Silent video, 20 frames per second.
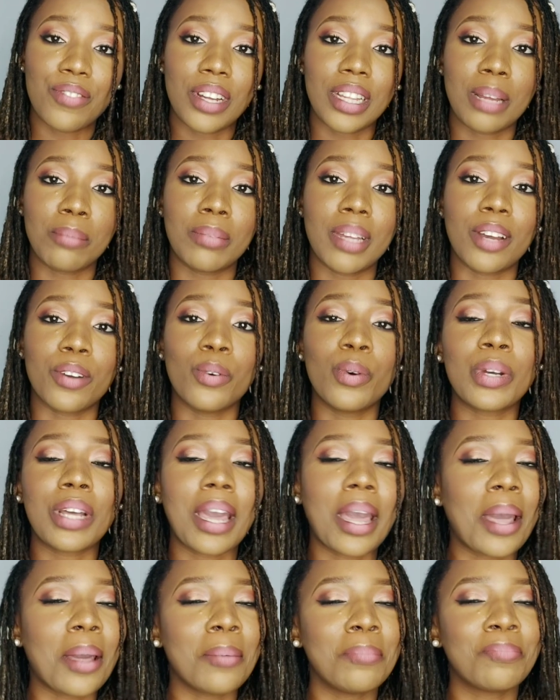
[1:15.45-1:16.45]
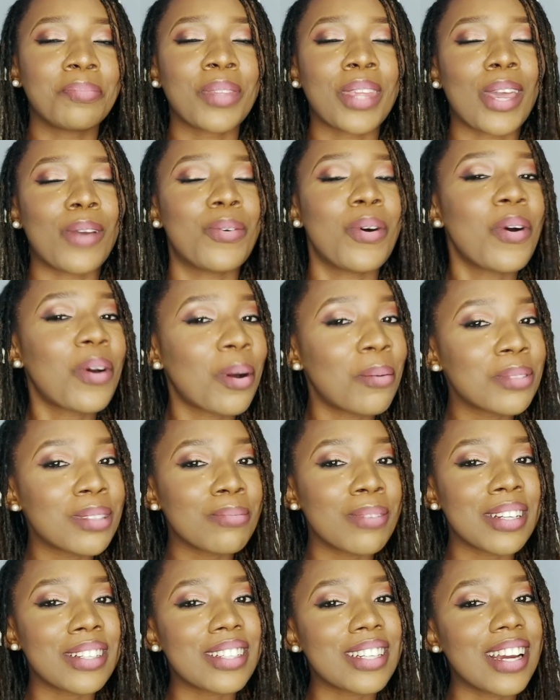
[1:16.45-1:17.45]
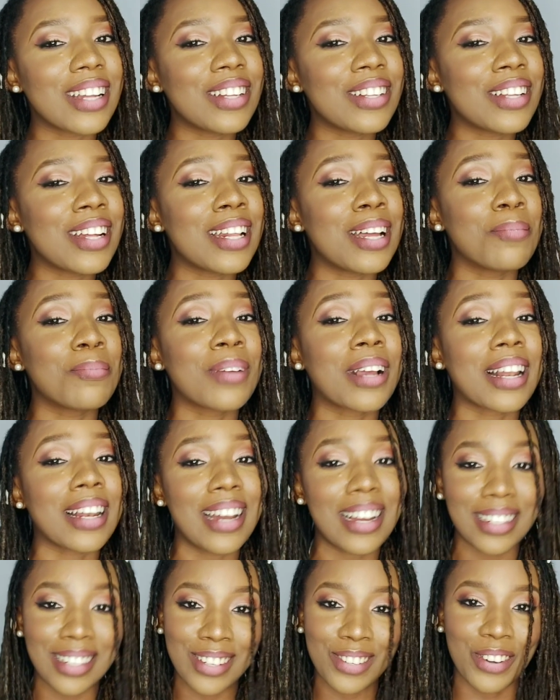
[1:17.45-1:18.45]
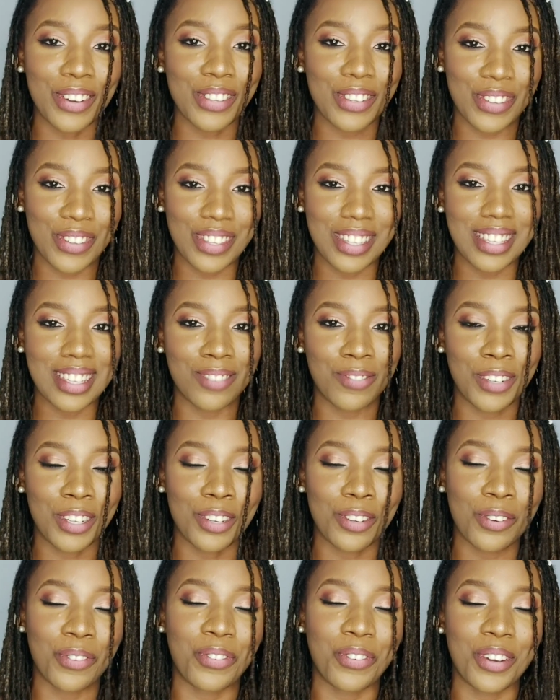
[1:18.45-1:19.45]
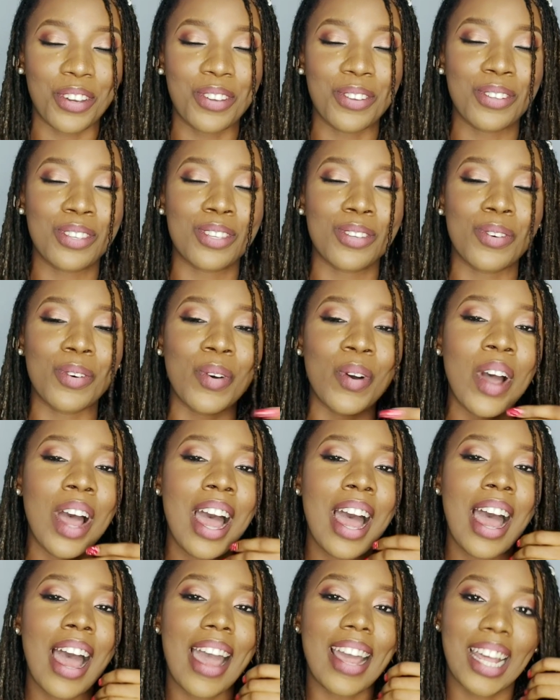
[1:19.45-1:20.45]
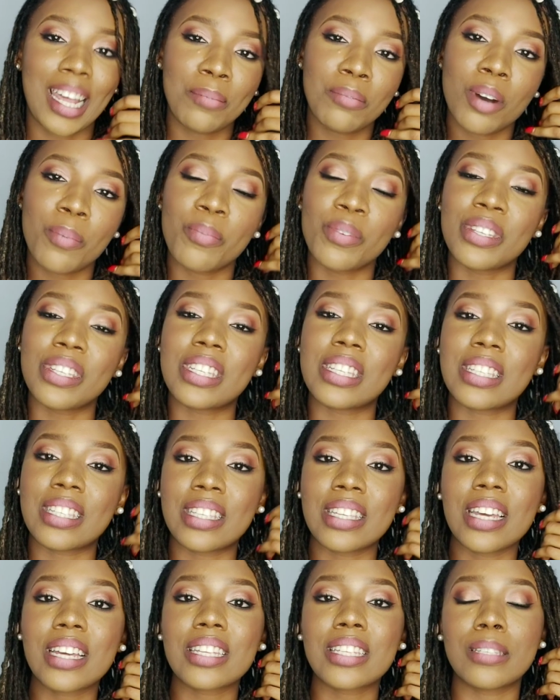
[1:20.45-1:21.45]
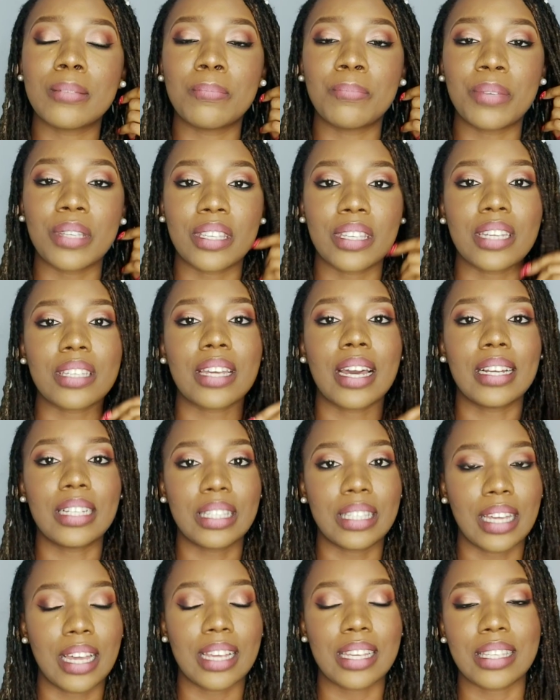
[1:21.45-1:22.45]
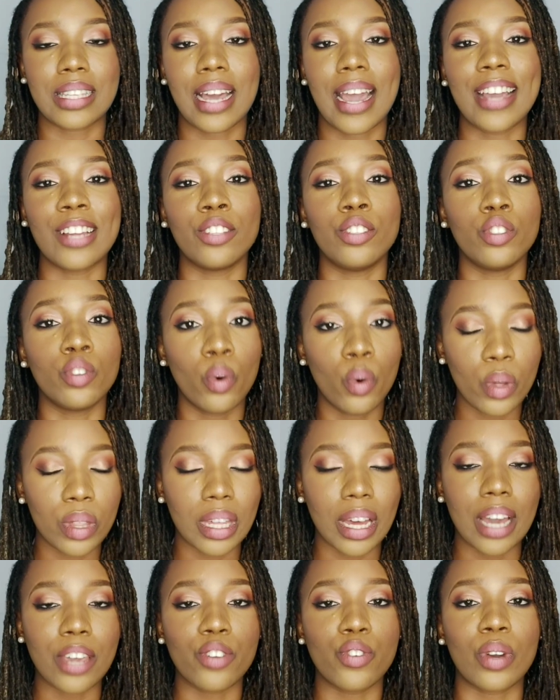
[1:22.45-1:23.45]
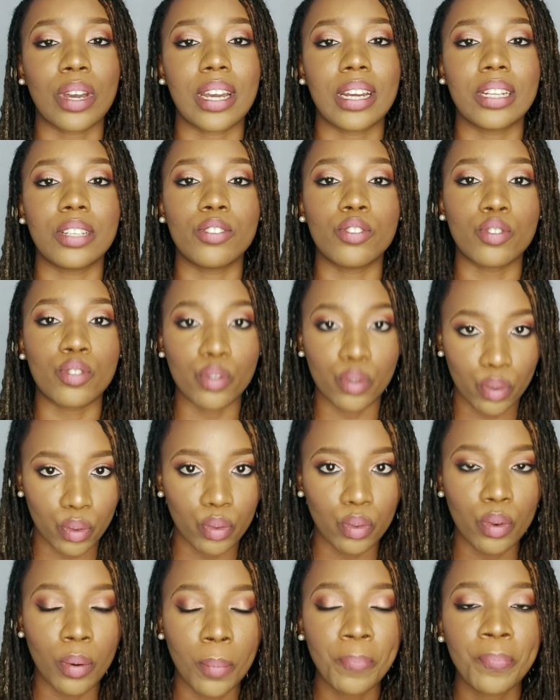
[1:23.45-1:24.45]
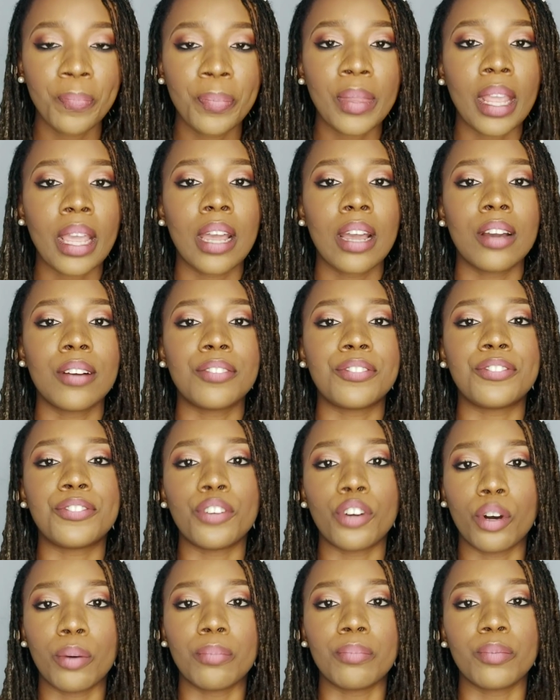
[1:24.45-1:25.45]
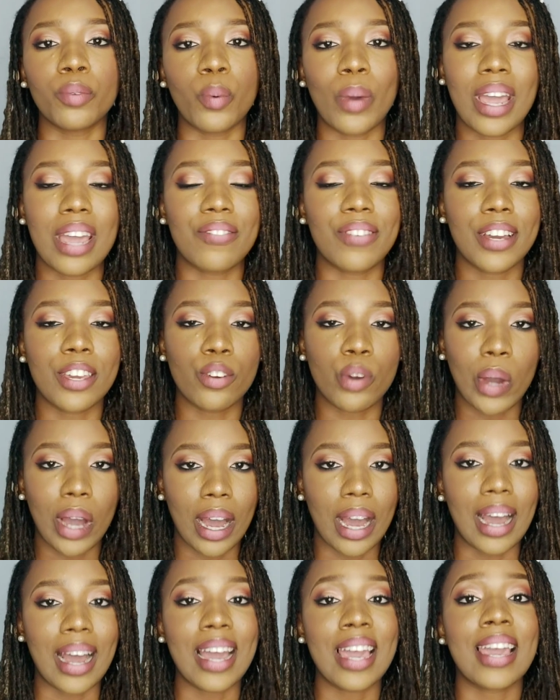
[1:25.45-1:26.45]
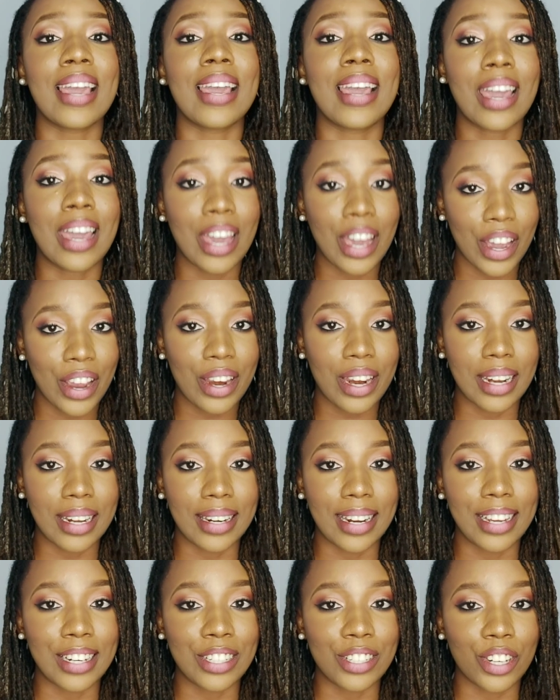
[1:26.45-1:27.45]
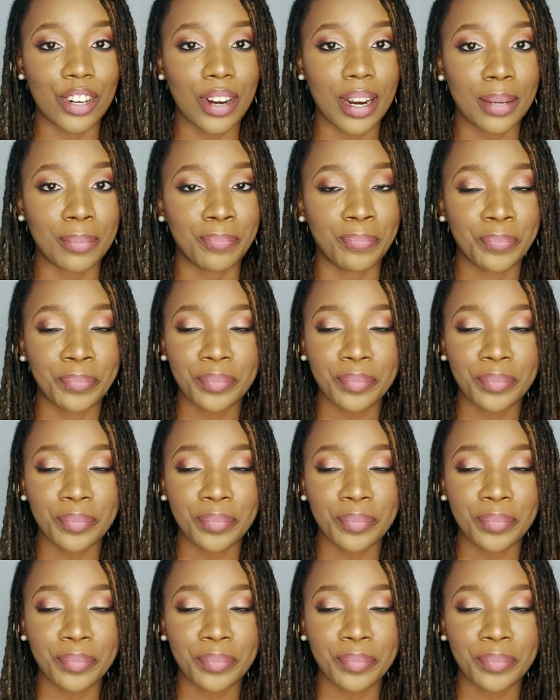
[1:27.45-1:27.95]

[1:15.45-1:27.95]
And I'm like, okay, you're welcome to my channel, and I'm gladly going to do this video for you. So I came up with 6 business ideas that I know that you can do from wherever you are here in Nigeria.